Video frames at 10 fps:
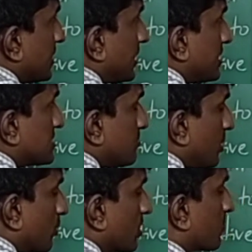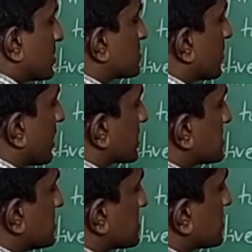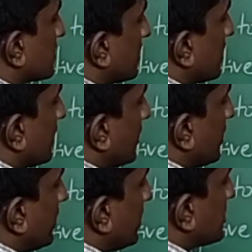it is below the principal axis, it